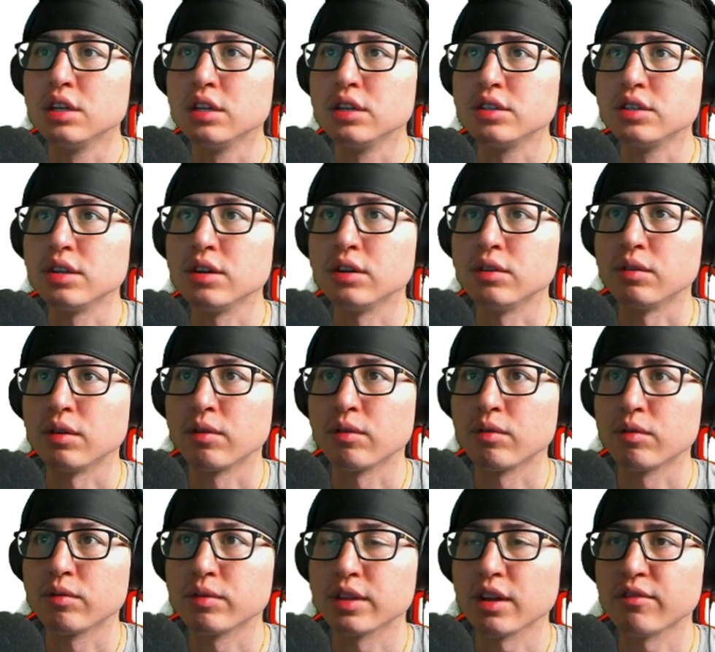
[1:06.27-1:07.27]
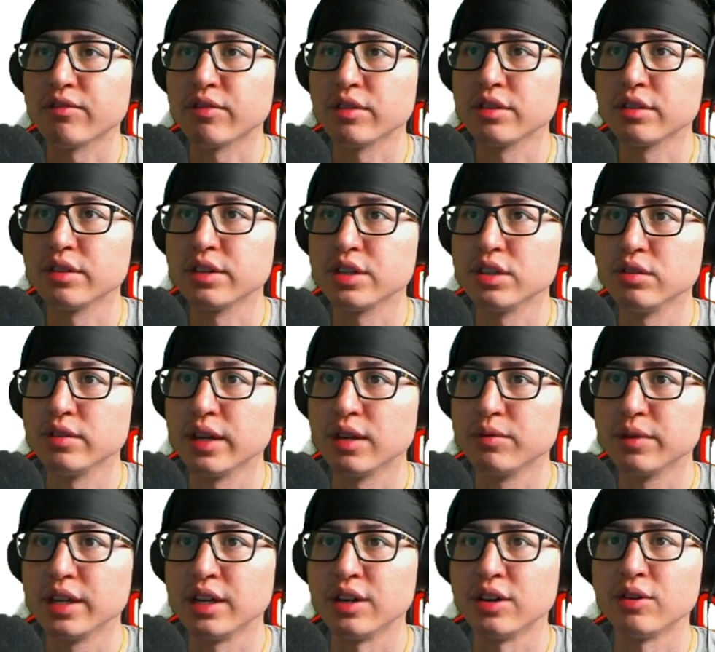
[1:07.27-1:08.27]
So without further ado, here
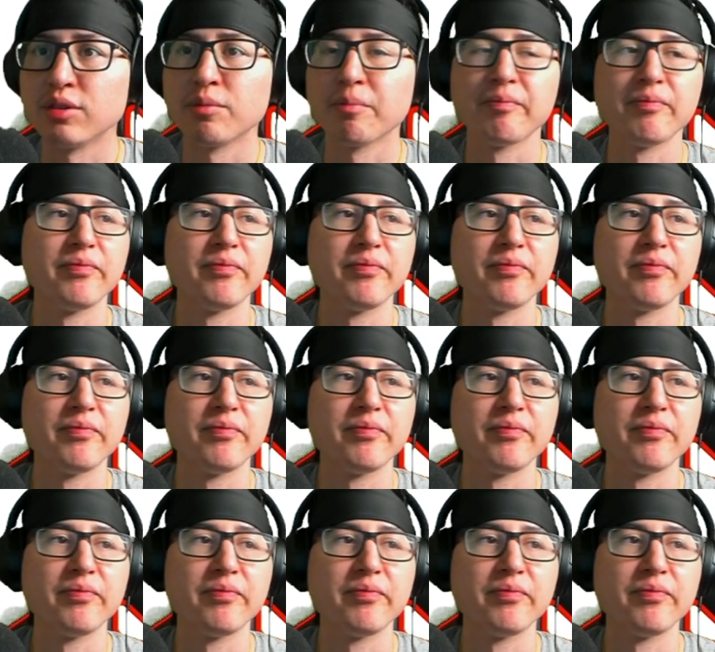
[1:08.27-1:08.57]
we go.